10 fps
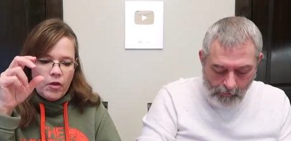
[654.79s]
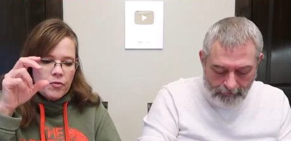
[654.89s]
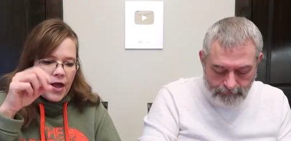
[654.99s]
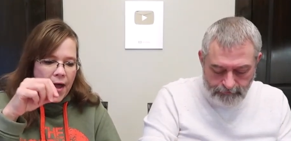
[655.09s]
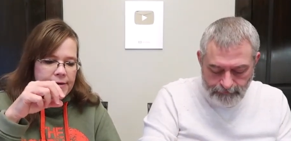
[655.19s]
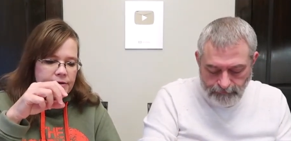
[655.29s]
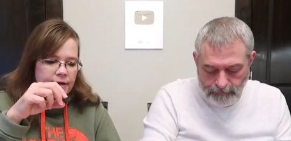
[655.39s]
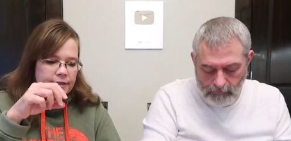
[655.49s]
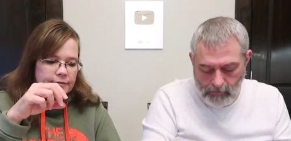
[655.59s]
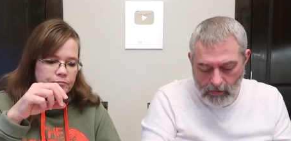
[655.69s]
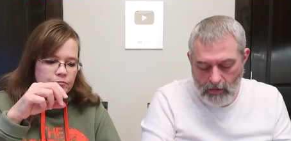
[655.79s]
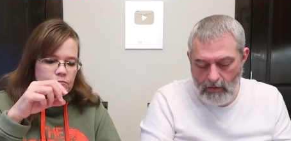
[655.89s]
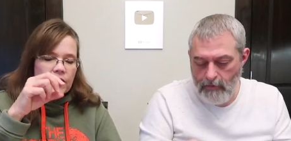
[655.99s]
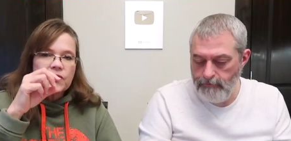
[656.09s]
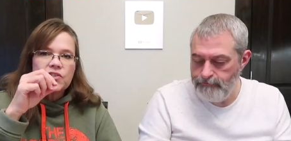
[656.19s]
Speaker 1: That um,
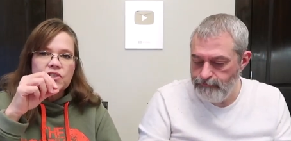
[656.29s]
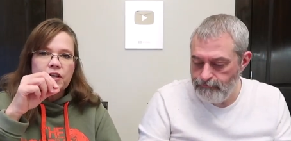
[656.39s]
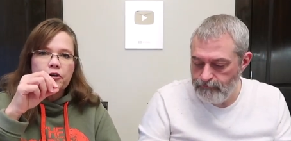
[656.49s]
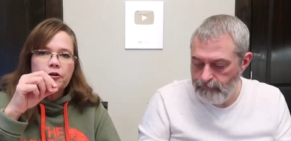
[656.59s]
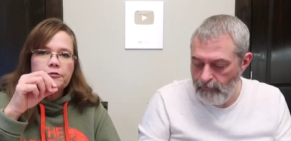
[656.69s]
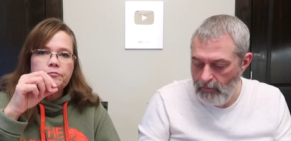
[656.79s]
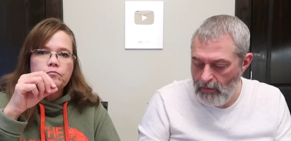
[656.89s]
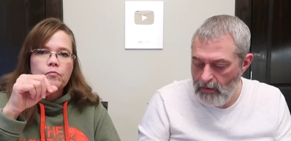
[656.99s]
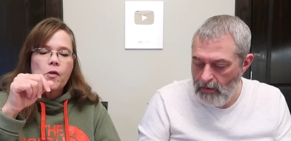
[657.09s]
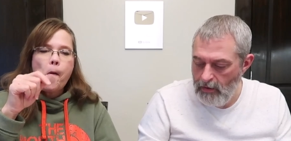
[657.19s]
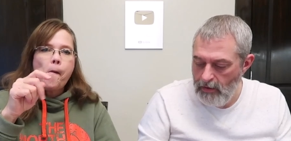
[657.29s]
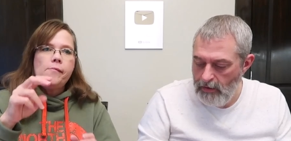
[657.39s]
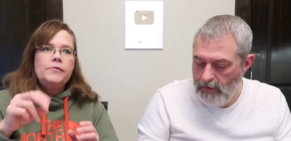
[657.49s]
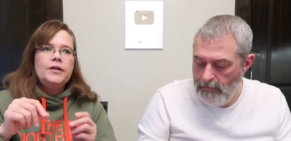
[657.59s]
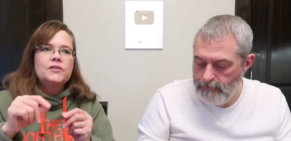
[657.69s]
center
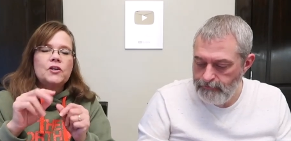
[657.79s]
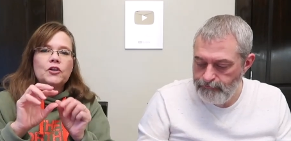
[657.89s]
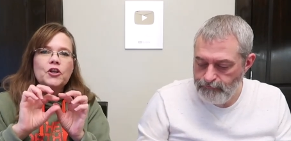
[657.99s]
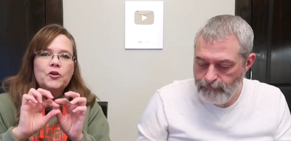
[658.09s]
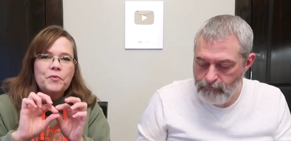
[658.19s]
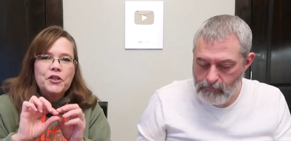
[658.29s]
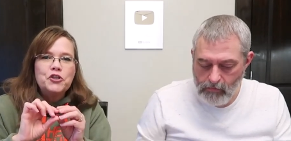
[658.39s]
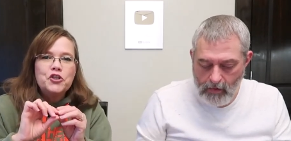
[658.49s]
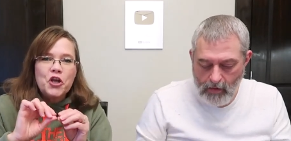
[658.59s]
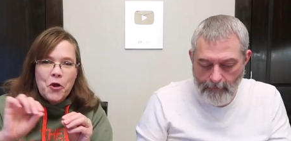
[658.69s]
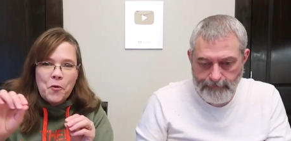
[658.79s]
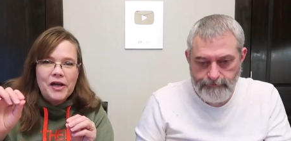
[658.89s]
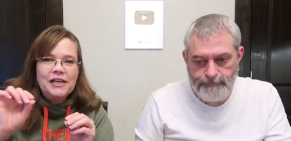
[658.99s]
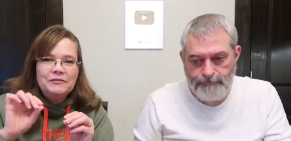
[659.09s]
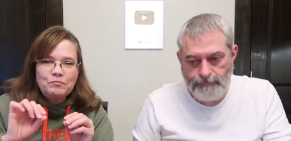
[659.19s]
is a little bit
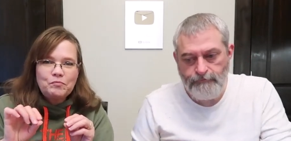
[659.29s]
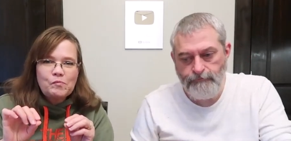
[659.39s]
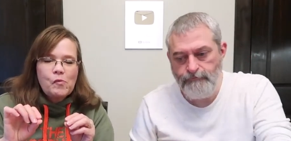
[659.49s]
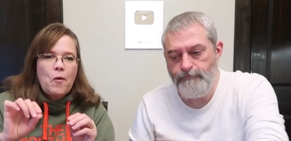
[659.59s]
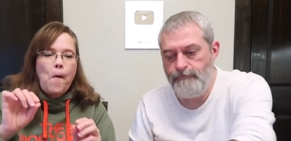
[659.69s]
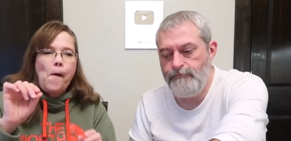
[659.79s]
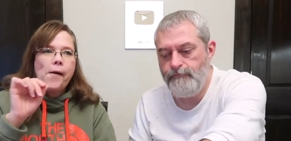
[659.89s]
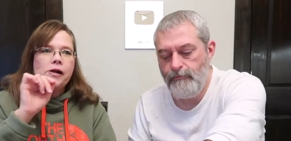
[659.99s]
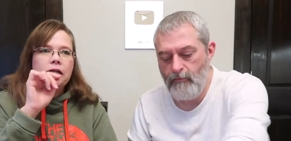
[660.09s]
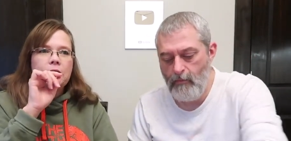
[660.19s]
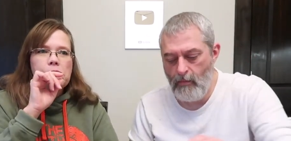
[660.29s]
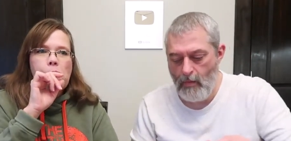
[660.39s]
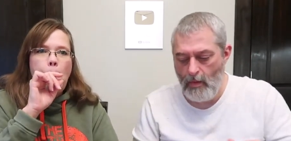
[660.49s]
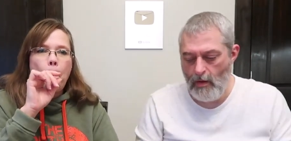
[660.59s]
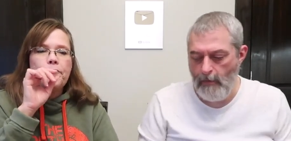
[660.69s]
chewy. Mm -hmm. And
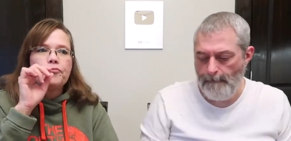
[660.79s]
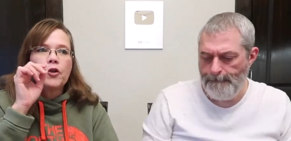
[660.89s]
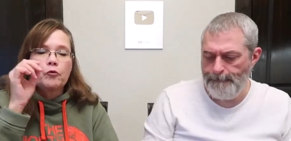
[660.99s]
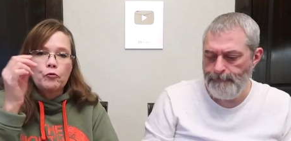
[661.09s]
the